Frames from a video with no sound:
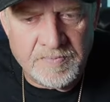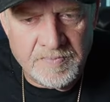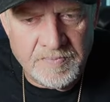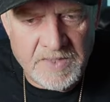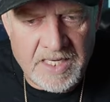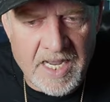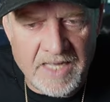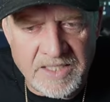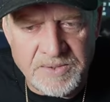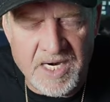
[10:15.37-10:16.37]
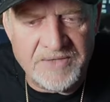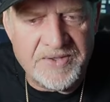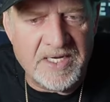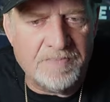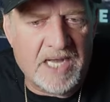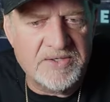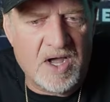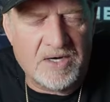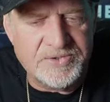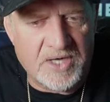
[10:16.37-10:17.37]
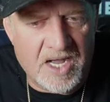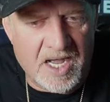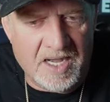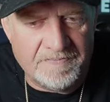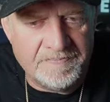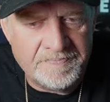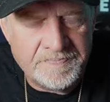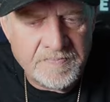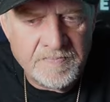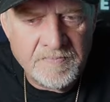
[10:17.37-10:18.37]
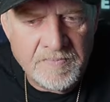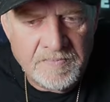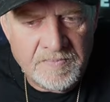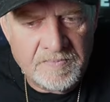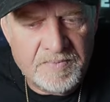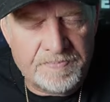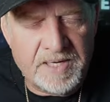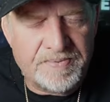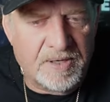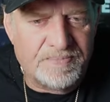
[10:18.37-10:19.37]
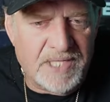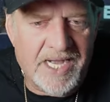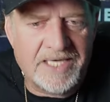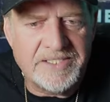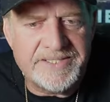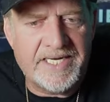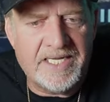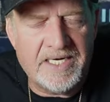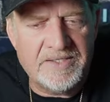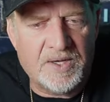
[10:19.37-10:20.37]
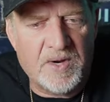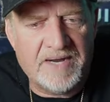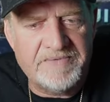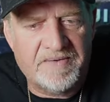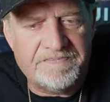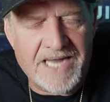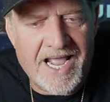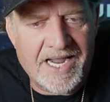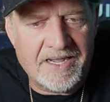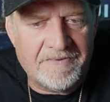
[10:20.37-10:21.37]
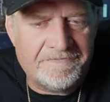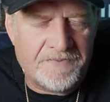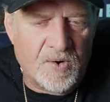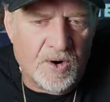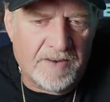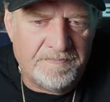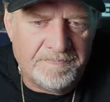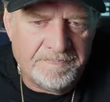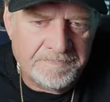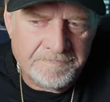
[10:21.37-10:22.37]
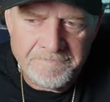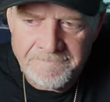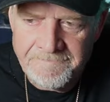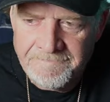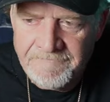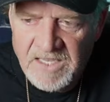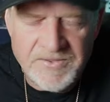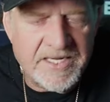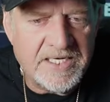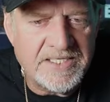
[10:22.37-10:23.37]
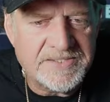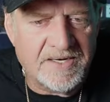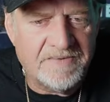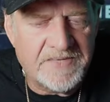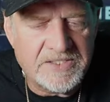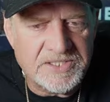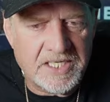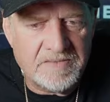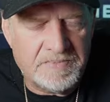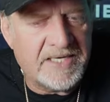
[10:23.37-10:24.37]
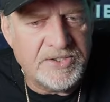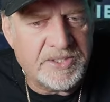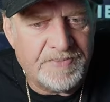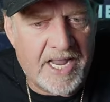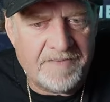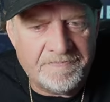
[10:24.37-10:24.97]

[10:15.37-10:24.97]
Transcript: Yeah, that's what I think about Donald Trump. But people are blind to see it, and they'll wave their flag for him, thinking he's going to fix shit. But who's to blame?